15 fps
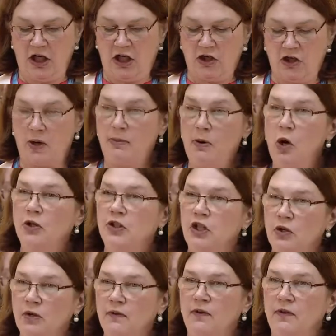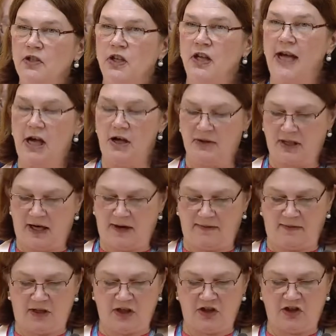to uphold universal health
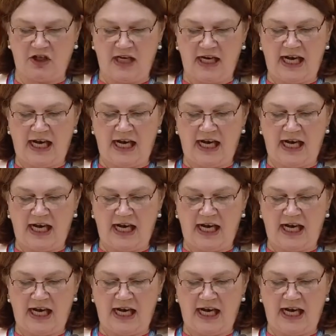coverage,